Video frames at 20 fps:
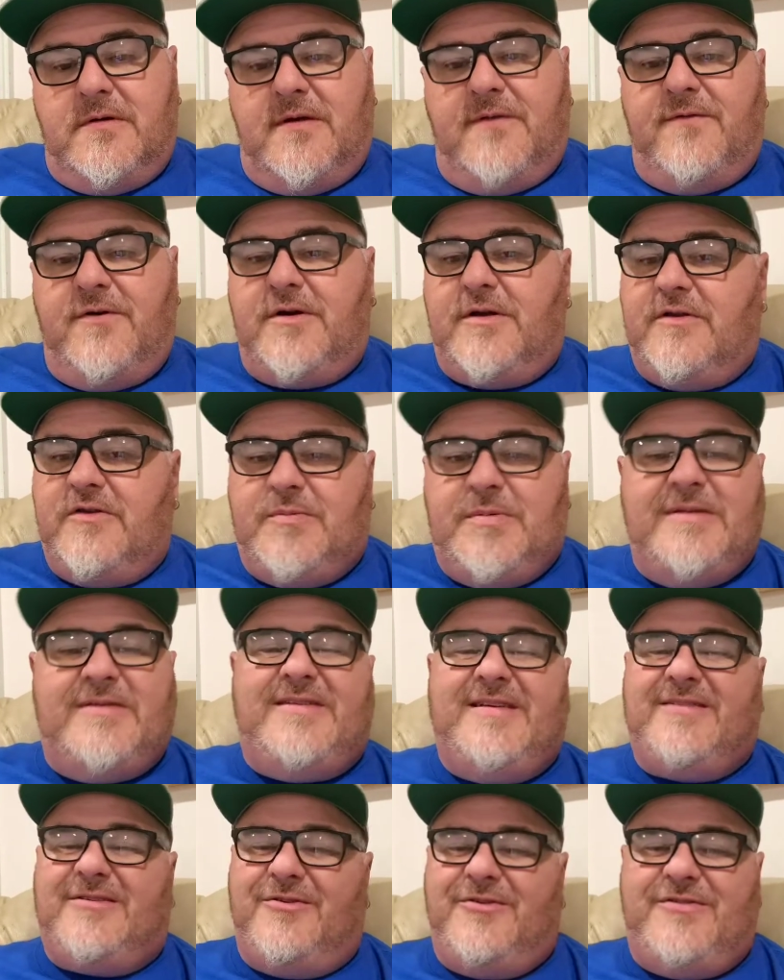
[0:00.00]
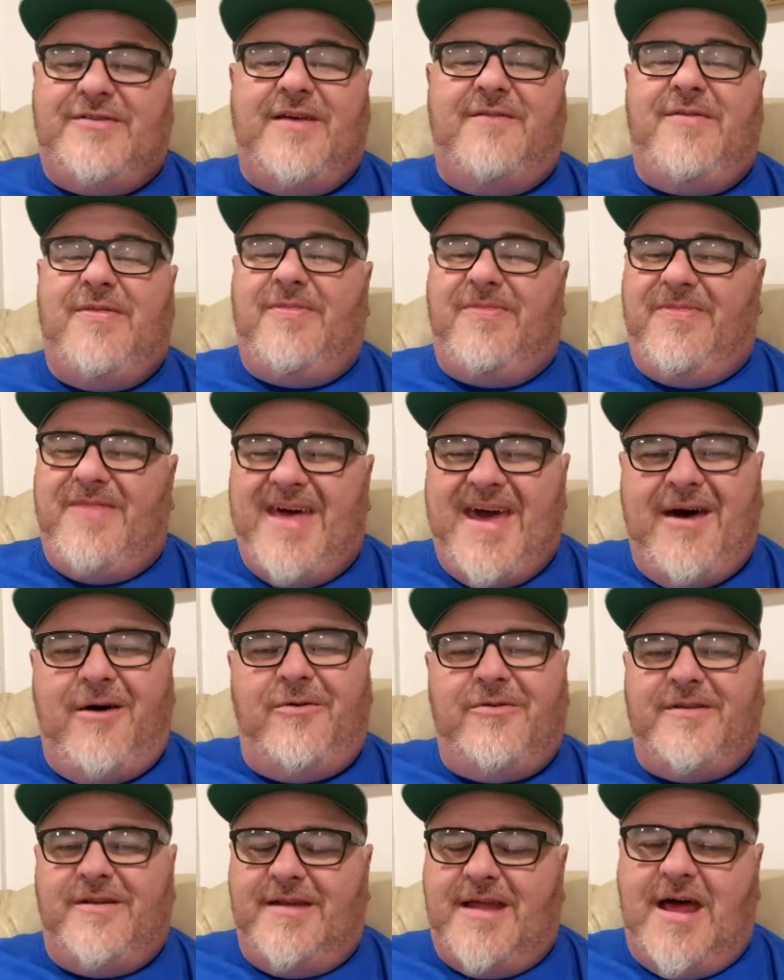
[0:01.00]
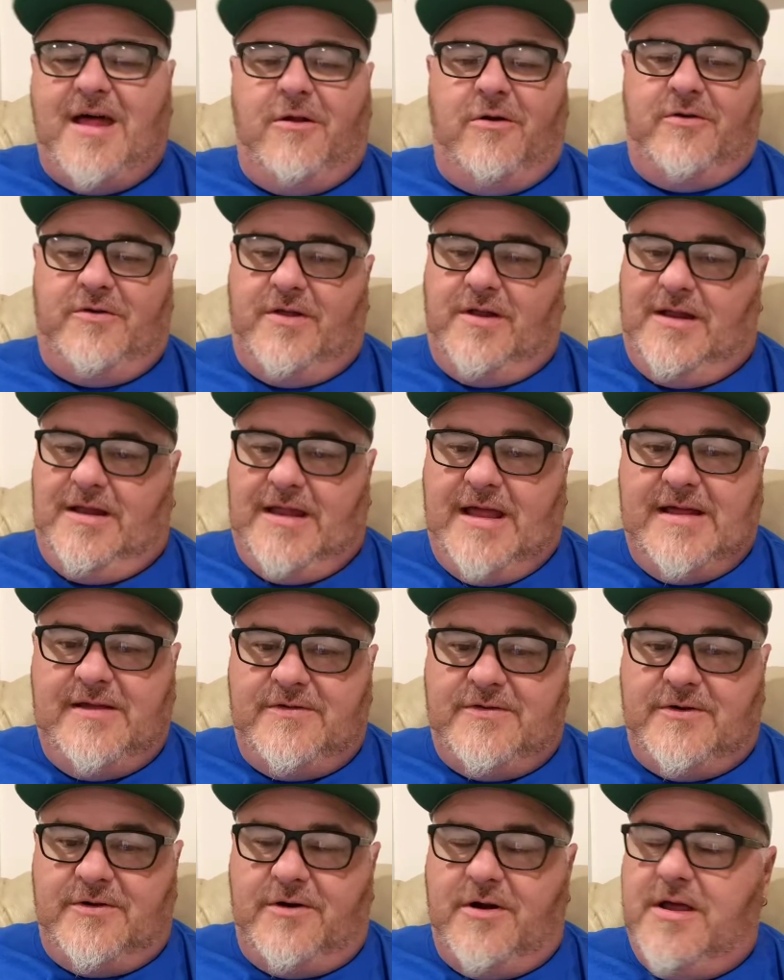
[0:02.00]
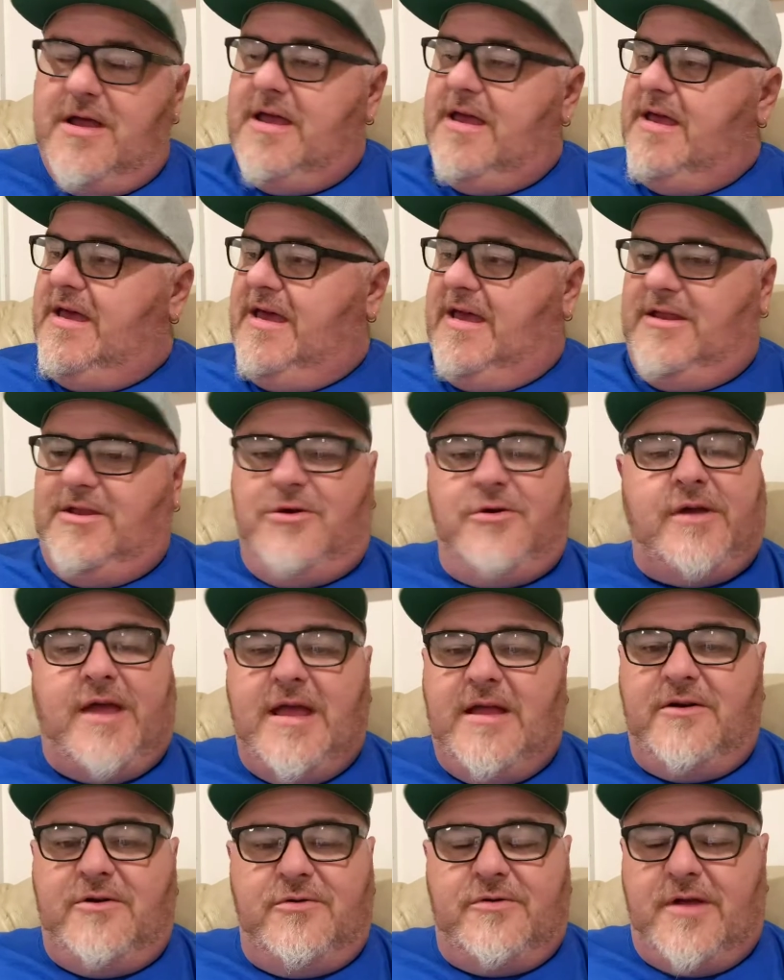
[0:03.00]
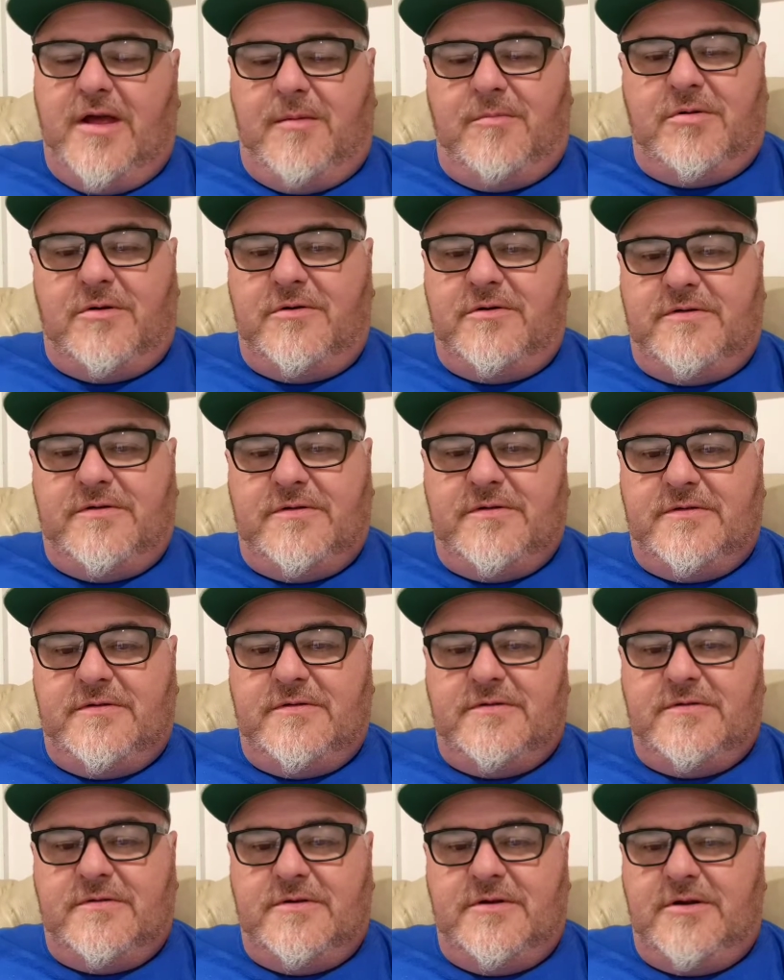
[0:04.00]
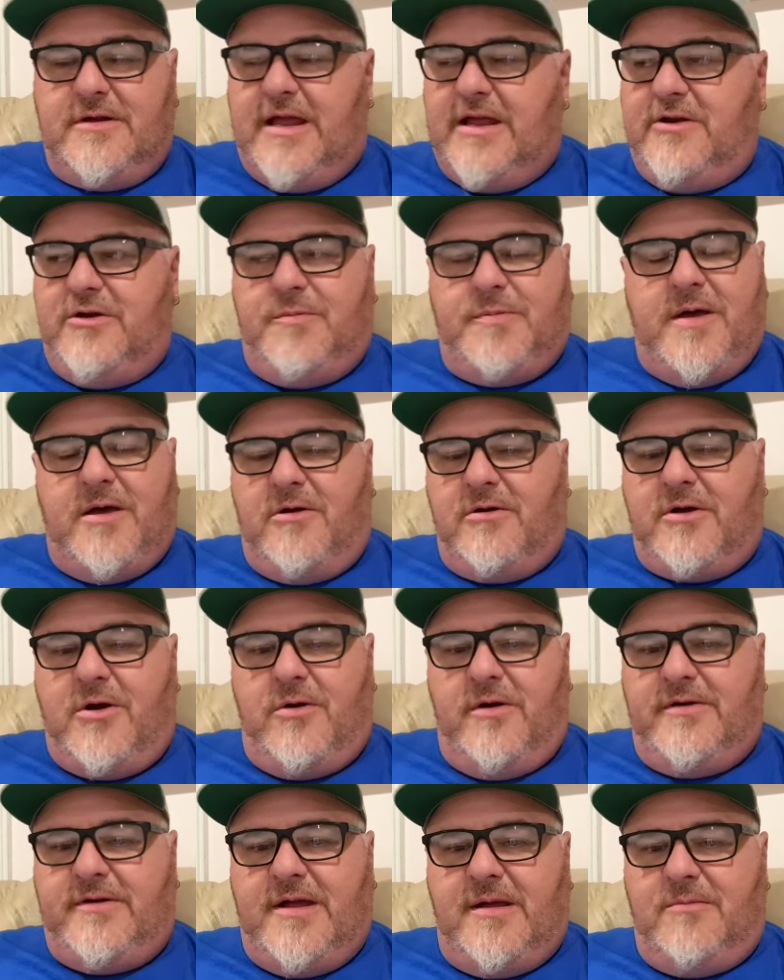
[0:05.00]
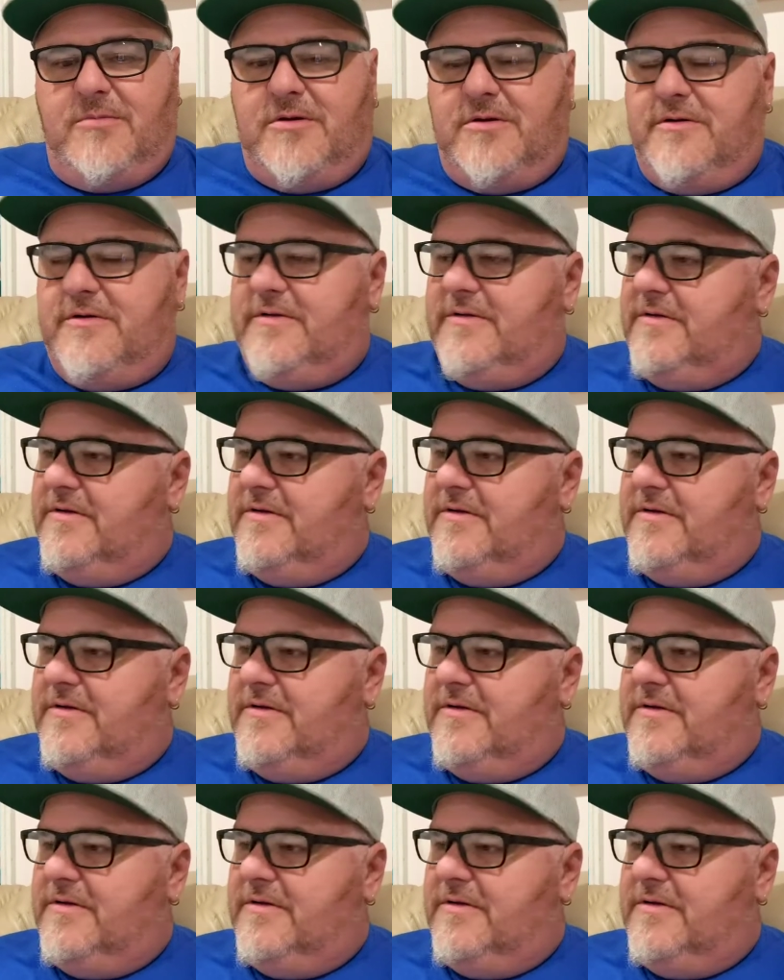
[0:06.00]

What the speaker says: you're going to spend $6,000 or $7,000 on a laser, and you can't do tumblers, you can't do powder-coated tumblers.